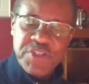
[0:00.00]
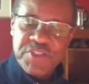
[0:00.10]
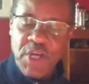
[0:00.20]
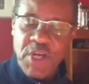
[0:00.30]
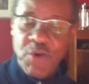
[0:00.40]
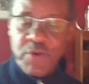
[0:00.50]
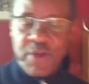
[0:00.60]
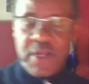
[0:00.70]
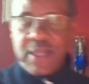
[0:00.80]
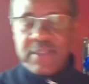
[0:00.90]
so
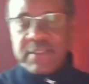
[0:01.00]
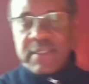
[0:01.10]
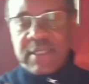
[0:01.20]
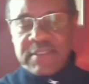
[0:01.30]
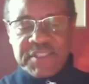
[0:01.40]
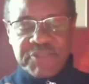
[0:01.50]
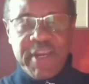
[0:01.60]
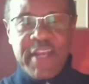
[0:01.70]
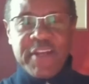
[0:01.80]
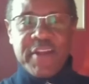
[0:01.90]

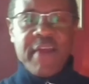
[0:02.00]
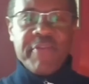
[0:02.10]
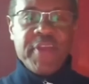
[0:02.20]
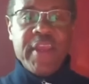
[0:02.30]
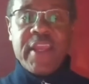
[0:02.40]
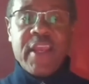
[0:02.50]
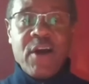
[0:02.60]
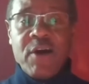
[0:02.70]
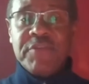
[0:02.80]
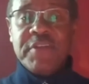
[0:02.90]
constrained in our thinking
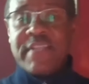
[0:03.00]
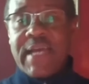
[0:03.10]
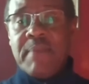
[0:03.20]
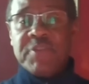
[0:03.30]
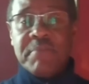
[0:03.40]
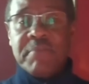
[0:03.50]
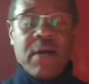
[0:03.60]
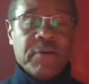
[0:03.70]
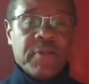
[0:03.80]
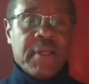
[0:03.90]
oftentimes
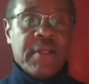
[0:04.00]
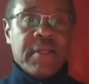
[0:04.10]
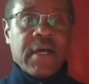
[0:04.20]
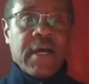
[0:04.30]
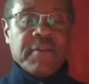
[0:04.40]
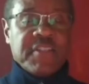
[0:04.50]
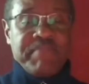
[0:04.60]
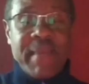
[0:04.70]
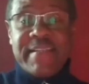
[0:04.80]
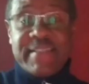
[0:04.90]
about
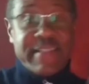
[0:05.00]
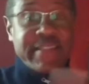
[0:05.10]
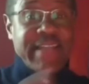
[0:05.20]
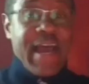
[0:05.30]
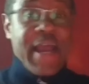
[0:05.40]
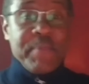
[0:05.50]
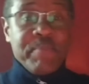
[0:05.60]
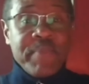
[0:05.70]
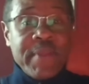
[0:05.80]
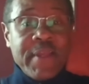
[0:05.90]
space and time
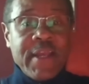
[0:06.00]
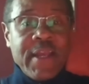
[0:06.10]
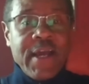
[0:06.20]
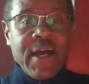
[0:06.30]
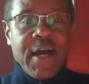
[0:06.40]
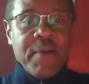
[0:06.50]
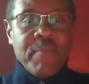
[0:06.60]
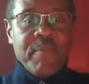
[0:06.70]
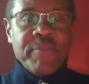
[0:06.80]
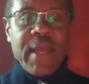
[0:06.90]

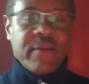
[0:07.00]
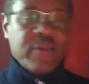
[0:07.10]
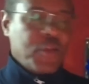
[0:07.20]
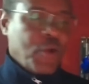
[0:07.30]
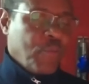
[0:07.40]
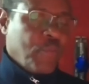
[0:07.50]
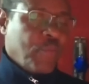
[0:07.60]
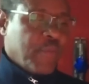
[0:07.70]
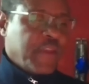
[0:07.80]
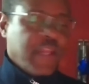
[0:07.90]
that,
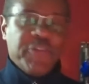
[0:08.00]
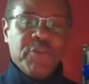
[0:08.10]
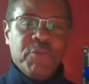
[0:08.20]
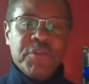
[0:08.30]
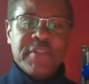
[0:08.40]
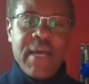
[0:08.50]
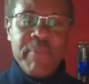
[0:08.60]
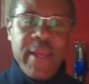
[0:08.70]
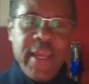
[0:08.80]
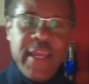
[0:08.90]
nothing would stop
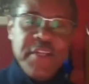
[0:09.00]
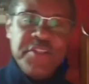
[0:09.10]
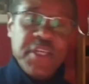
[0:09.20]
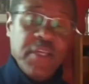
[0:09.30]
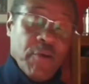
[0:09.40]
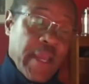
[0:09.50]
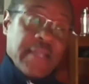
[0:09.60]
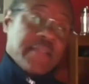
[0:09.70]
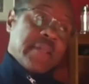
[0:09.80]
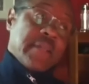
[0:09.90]
AAG or
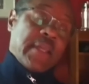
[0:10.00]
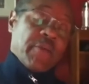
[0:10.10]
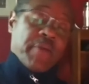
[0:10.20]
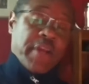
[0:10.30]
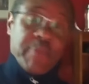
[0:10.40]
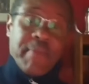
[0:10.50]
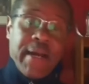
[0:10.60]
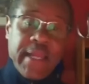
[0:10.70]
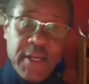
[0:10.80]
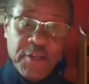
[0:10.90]
ASAE or
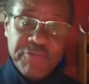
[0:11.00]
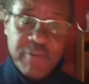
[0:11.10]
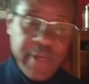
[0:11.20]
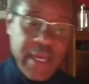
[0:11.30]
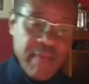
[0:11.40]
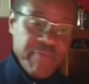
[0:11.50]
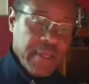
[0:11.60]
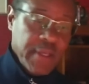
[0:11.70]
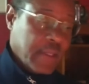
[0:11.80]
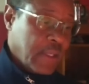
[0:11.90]
anybody else from
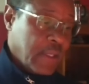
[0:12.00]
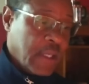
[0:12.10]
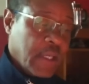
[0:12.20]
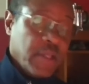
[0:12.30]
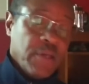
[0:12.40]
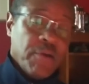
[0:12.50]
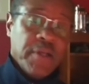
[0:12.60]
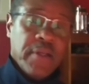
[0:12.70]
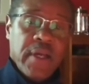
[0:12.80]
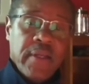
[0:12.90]
having, a
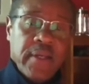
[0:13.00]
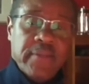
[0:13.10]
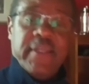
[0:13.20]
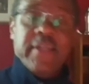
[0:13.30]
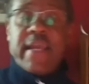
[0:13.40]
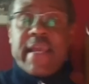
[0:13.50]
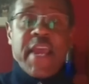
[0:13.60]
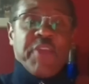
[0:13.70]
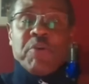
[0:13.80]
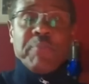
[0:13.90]
10-day
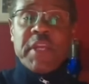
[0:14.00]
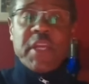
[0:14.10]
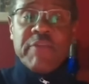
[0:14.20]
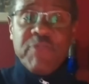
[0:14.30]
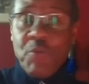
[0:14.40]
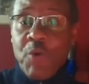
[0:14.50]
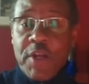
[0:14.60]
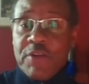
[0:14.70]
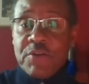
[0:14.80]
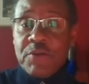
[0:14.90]
annual meeting if you
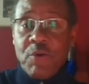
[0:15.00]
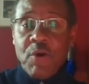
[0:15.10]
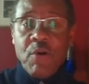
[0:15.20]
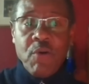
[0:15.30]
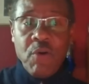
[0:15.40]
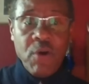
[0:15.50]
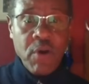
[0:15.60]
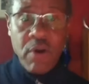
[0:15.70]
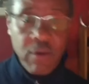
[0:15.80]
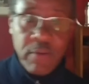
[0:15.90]
wanted to,
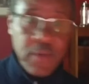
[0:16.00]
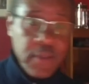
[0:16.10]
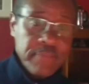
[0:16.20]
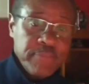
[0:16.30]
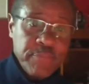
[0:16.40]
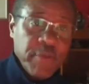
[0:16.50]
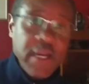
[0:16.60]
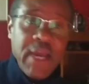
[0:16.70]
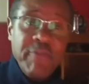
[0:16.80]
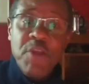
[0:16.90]
or
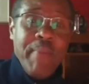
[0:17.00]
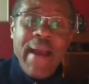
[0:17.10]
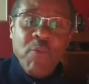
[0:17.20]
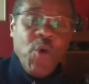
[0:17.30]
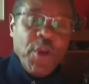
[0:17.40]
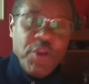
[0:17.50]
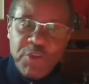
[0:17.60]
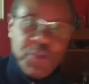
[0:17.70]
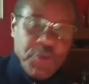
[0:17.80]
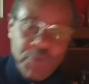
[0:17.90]
whatever you might want to
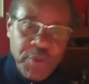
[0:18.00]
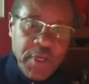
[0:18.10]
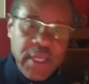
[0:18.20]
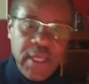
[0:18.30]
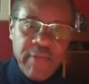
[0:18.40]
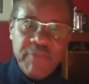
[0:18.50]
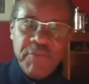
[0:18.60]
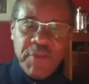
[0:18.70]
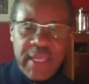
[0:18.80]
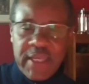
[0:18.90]
do if
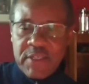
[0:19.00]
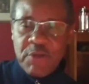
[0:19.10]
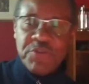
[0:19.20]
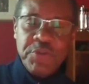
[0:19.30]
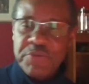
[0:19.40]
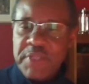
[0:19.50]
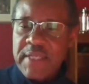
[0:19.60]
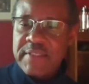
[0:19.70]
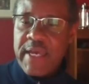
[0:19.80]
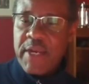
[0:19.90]
you get those 2
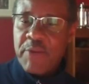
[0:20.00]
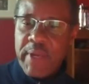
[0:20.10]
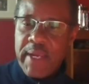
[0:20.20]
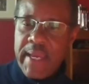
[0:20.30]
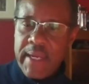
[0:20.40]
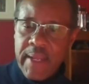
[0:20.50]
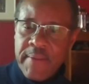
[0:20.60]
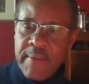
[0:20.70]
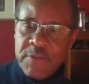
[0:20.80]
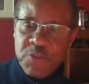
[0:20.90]
things out of the way. Got
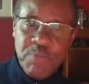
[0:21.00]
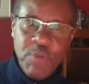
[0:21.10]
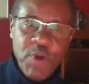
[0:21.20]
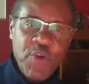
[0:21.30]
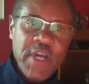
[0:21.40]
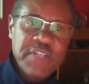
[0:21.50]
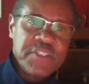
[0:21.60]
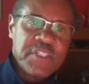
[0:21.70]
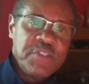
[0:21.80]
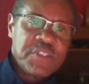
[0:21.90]
2 more
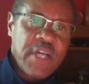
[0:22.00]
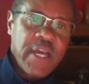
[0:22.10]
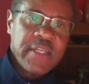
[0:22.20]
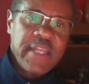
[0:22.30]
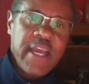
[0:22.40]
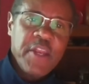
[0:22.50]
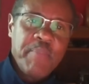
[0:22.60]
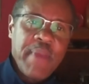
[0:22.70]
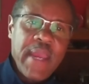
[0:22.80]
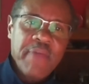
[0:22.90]
questions, and you started down the
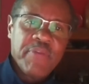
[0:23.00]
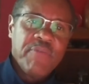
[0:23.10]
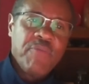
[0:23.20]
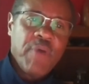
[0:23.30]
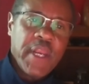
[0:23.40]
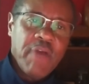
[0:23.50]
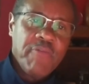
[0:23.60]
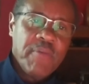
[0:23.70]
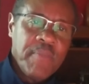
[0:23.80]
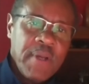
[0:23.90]
path of one of
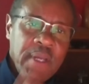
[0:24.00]
them,